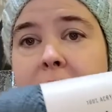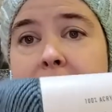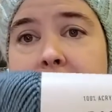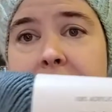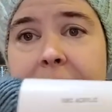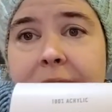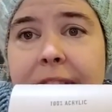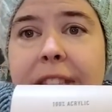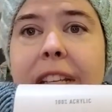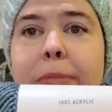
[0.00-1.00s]
So this
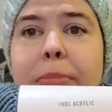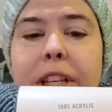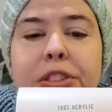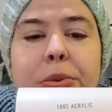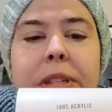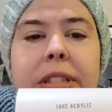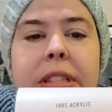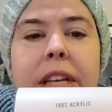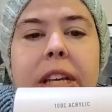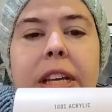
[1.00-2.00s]
is the Big
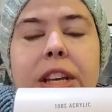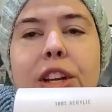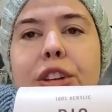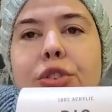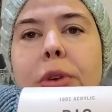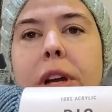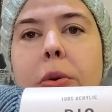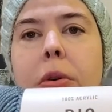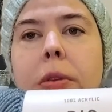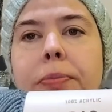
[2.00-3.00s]
Twist in
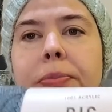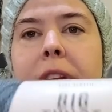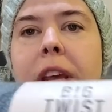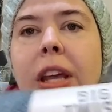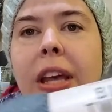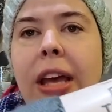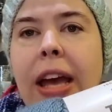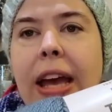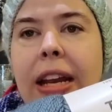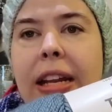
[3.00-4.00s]
Tranquil,
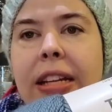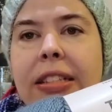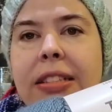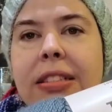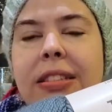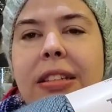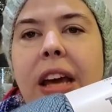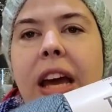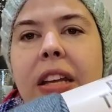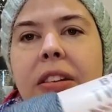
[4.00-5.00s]
and it is
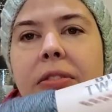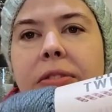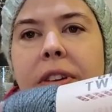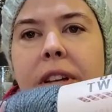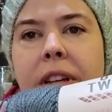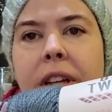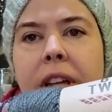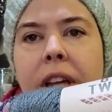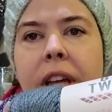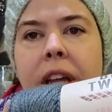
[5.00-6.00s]
kind
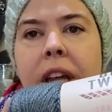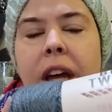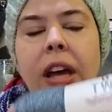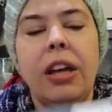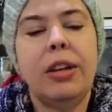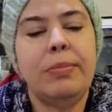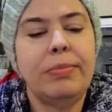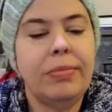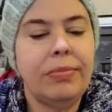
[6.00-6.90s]
of,